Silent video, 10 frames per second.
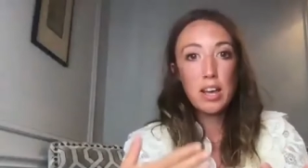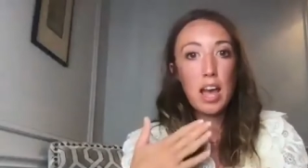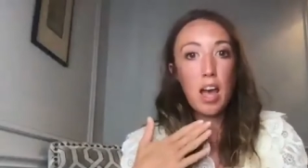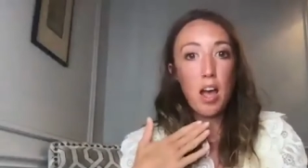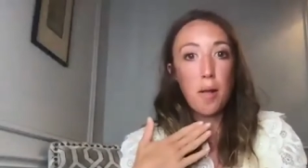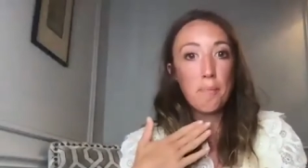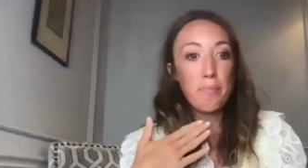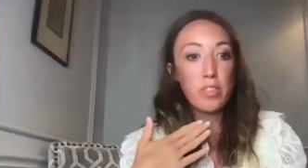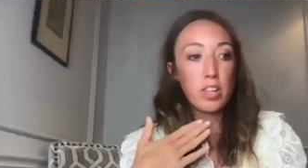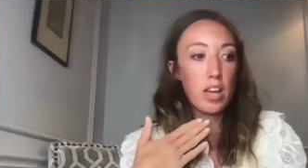
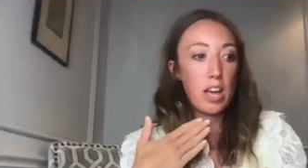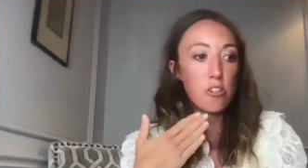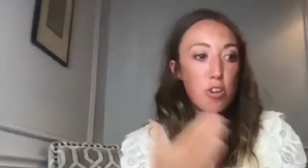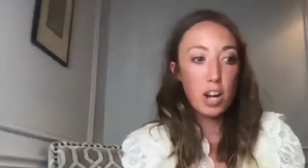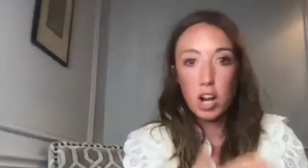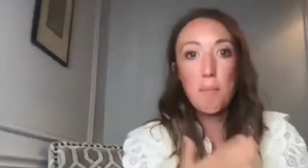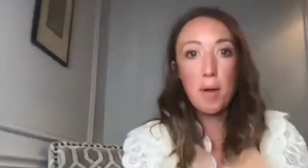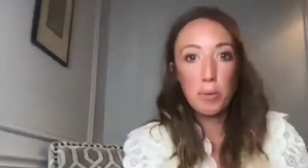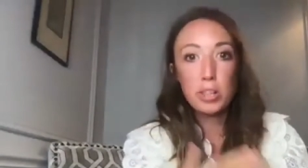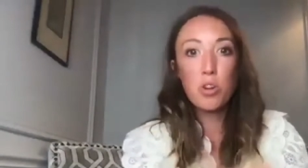um, trying to come
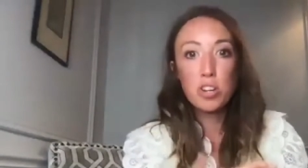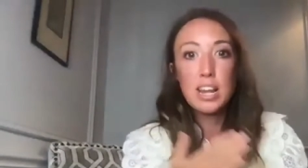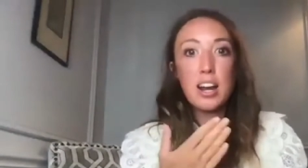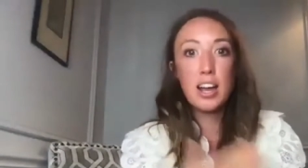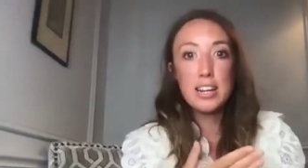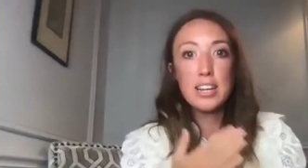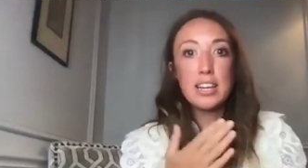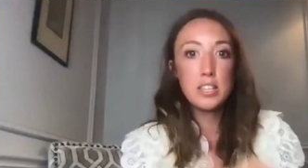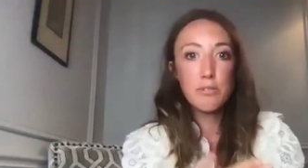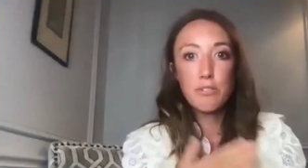up with content
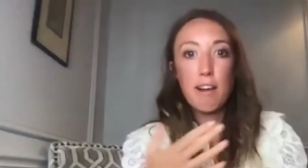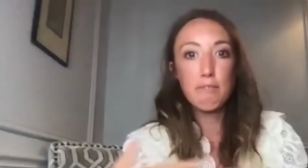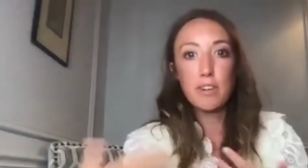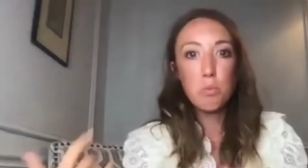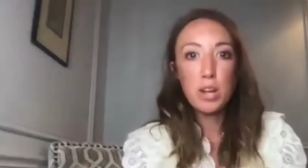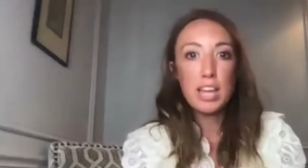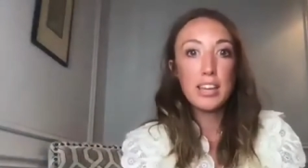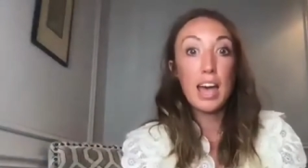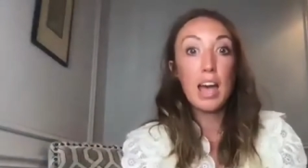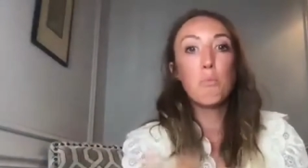ideas for every
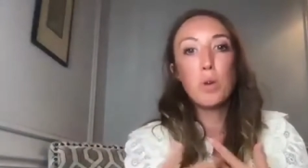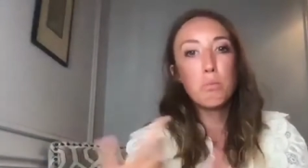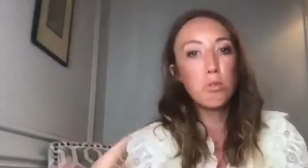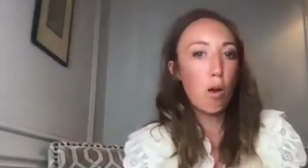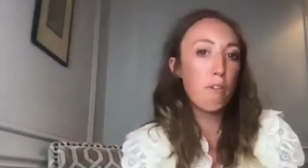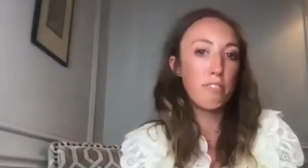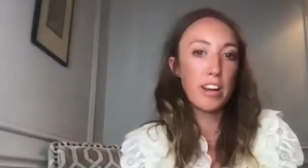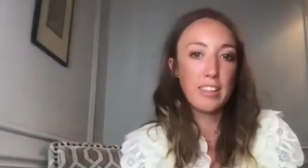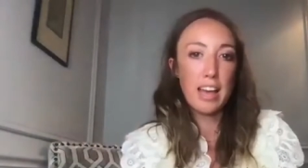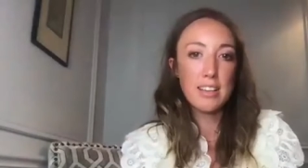week, and we were
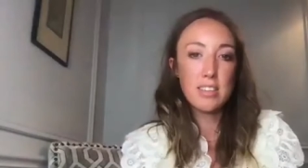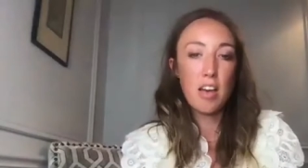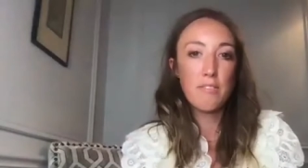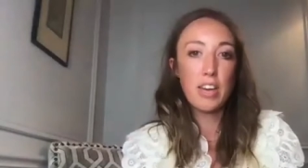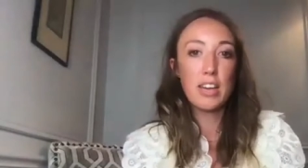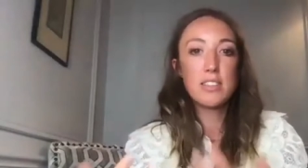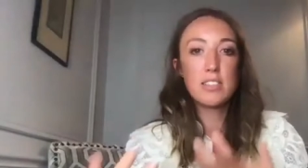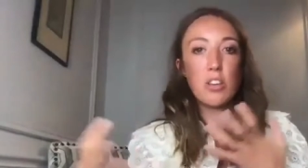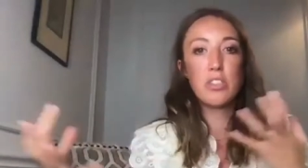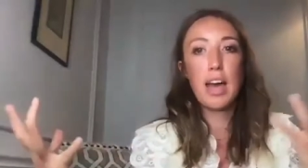offering that service.
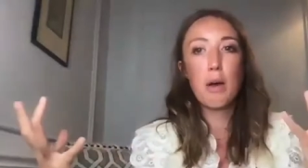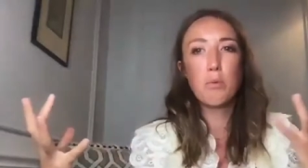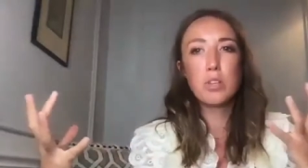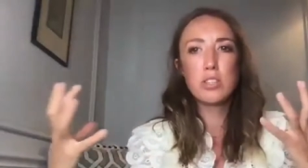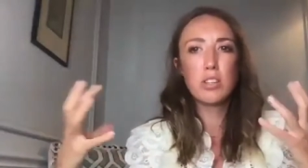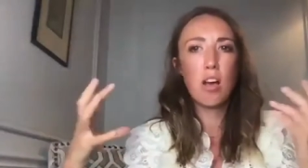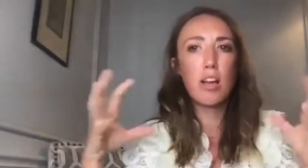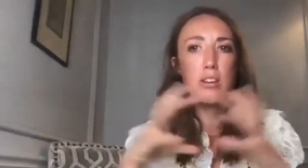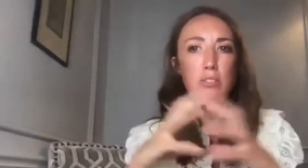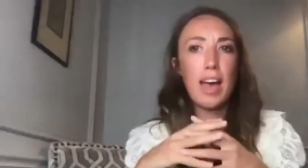So that was
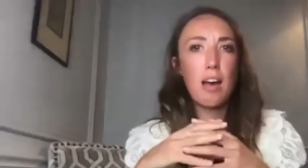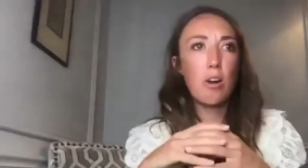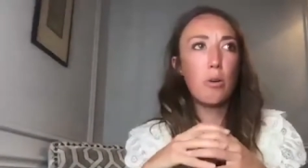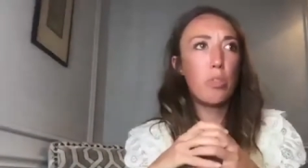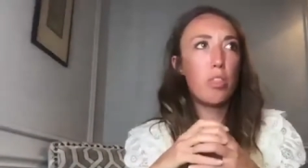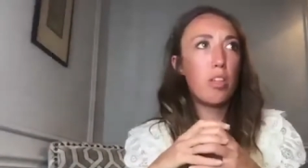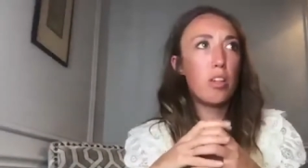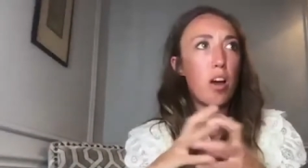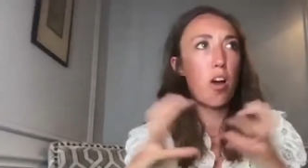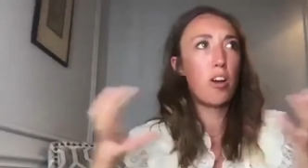kind of how
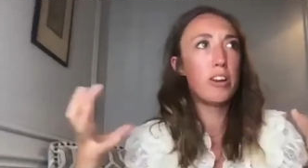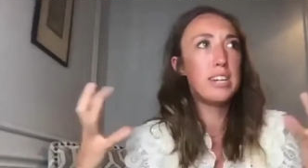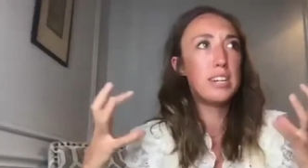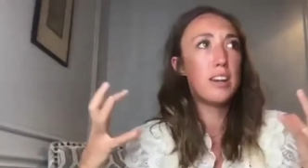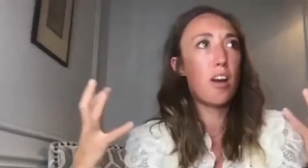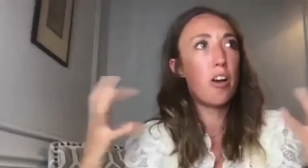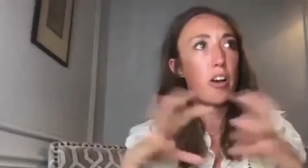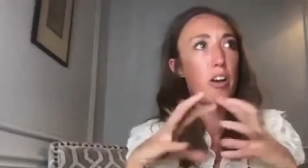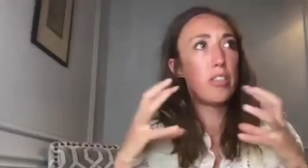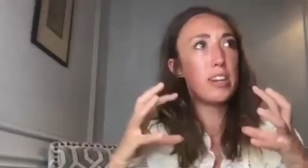on um,
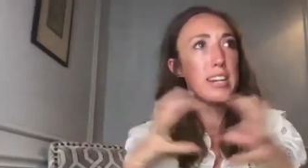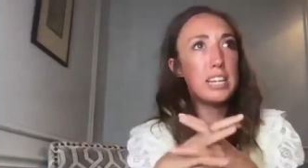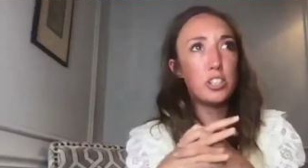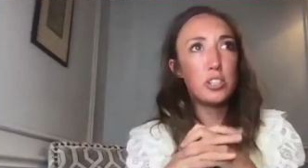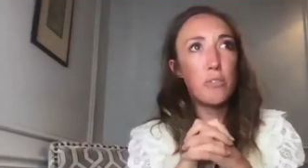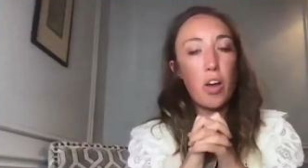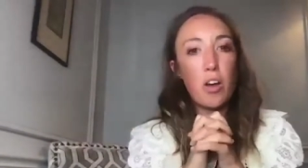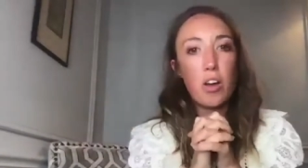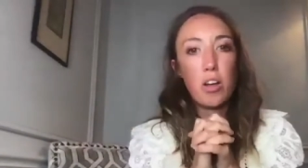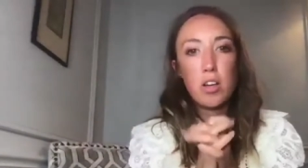our, the niche of
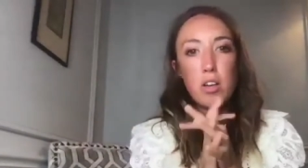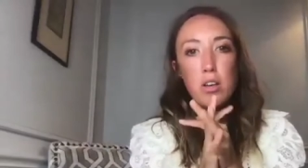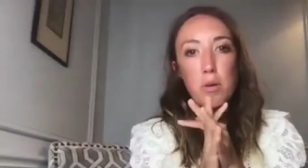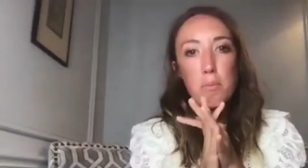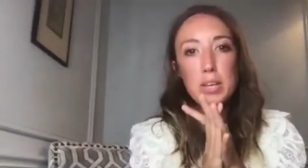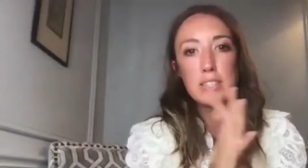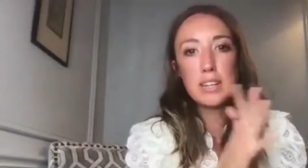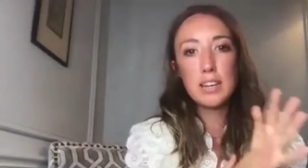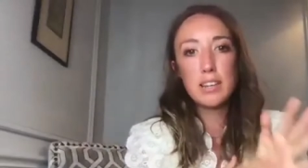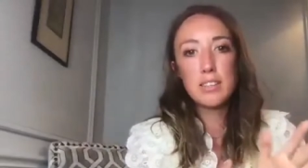our
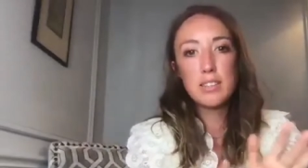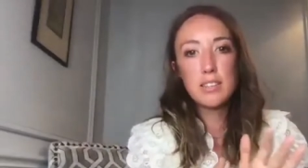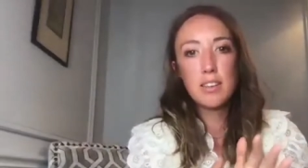business